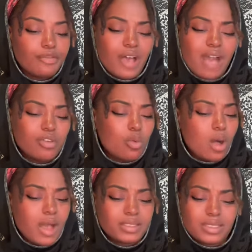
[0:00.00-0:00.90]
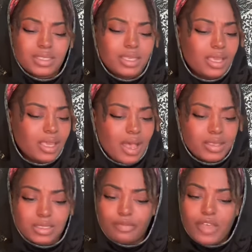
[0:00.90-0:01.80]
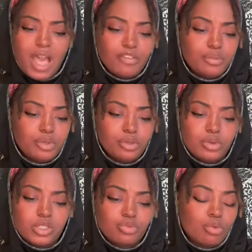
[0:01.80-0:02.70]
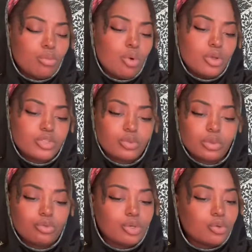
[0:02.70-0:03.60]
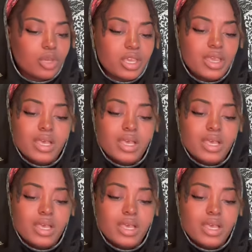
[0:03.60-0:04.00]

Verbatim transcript: Five of Wands is chaos. Five of Pentacles is remorse, re regret.